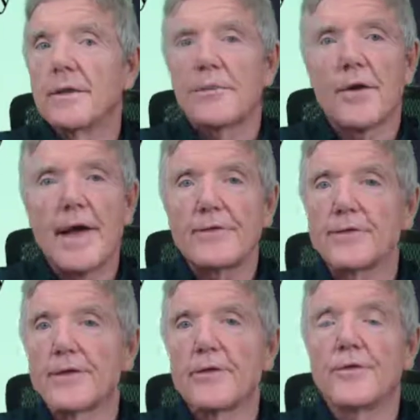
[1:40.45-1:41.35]
The
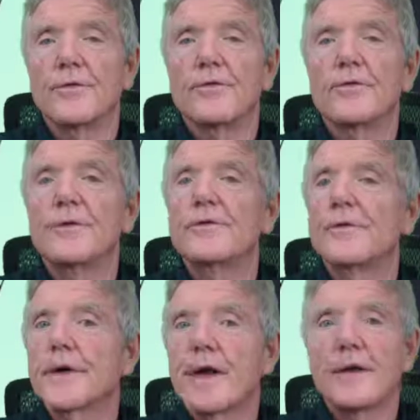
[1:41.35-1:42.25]
prices go through the roof
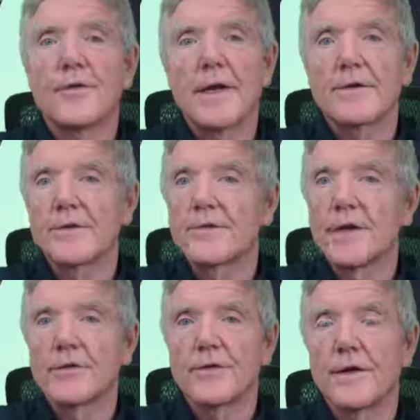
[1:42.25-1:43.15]
for contractors,
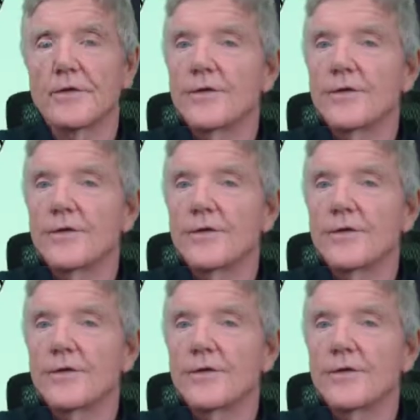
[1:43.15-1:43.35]
et cetera.